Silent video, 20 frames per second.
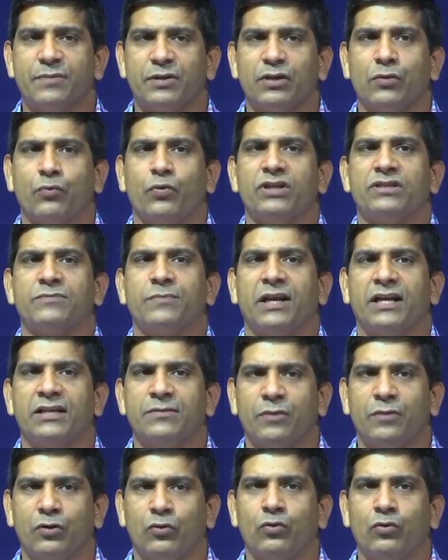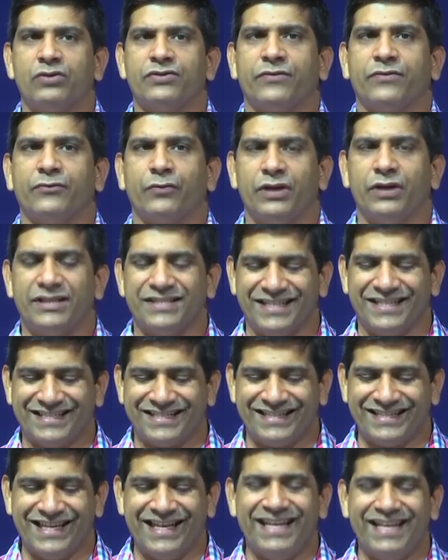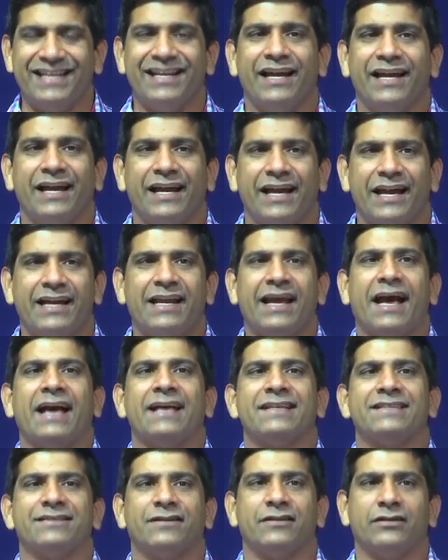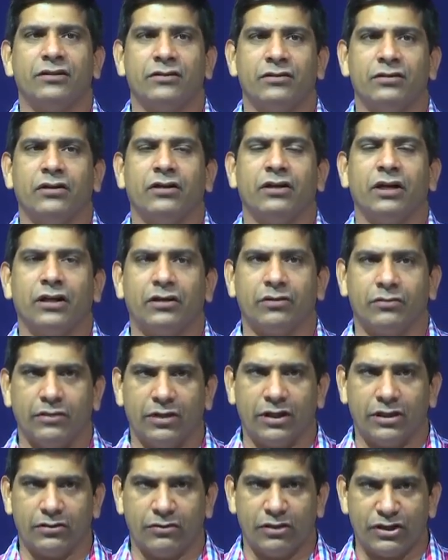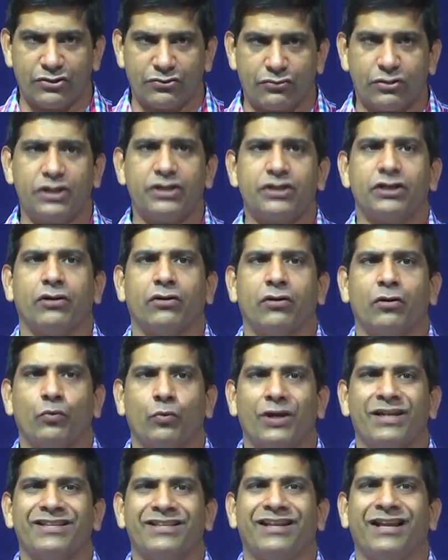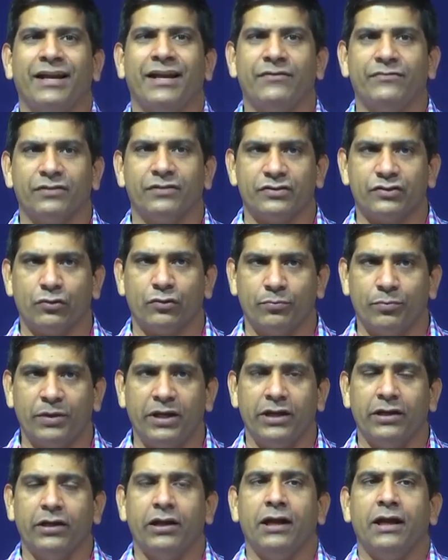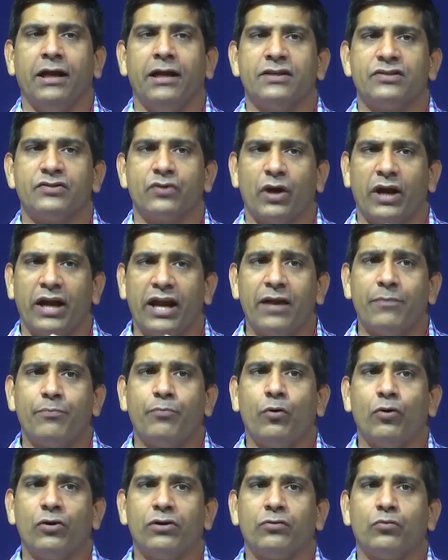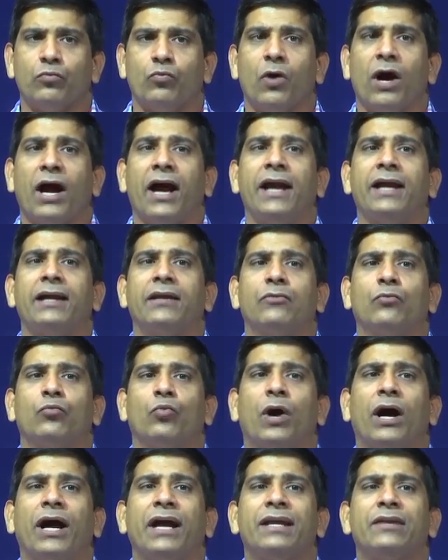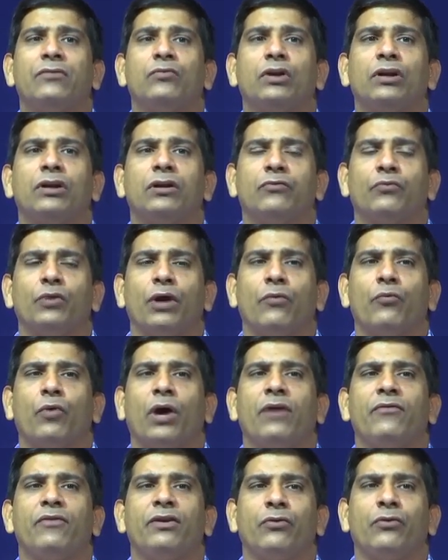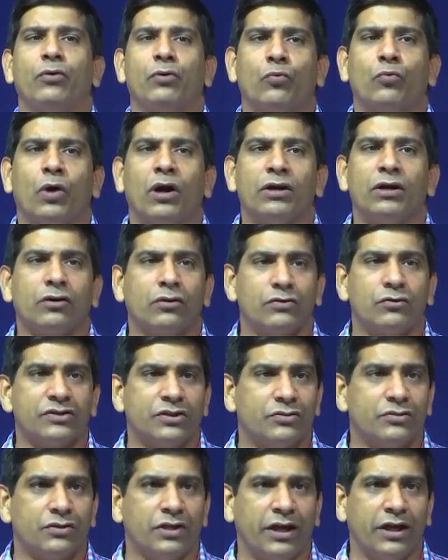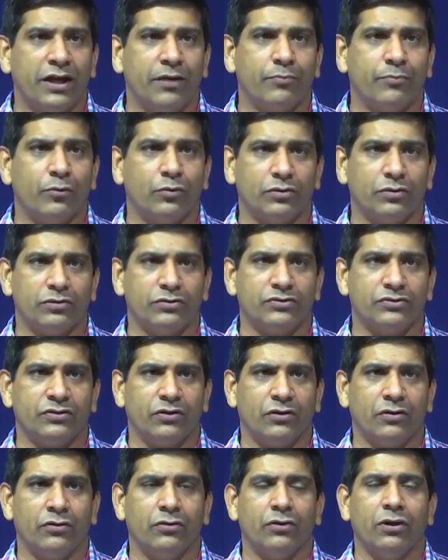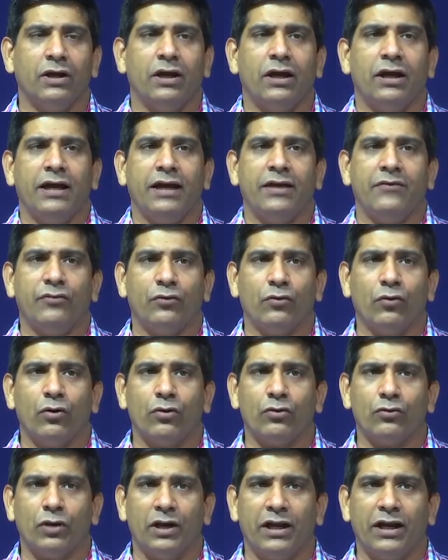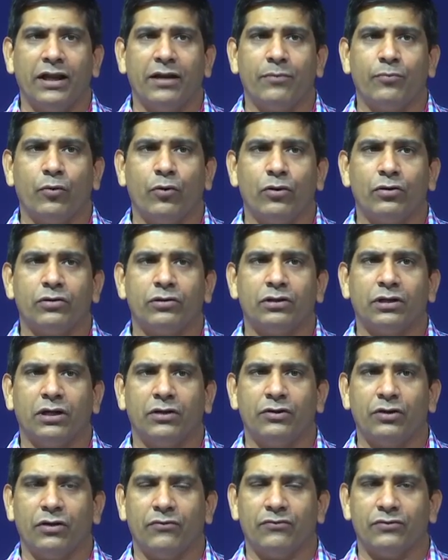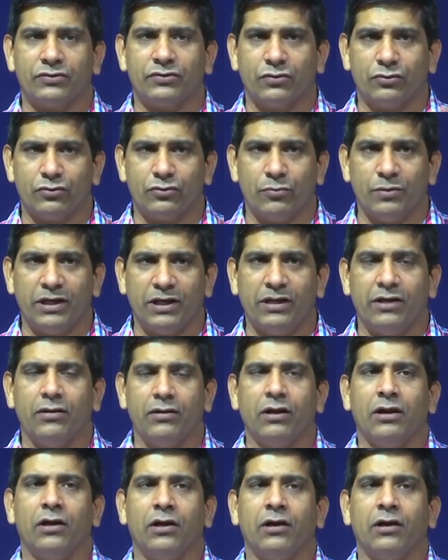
per the waste management rules of 2016, it has certain restriction on where the landfills could be. So airport, why we don't want closer to the airport. So if you go to an airport, you have so many.